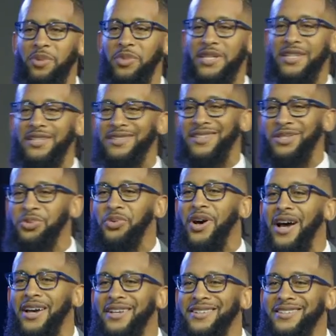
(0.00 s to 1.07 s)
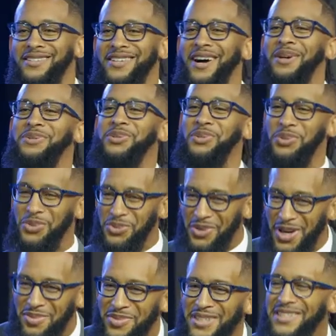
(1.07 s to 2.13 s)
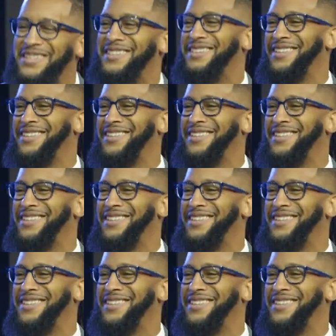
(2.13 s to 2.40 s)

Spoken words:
but let me get this right. Councilwomen.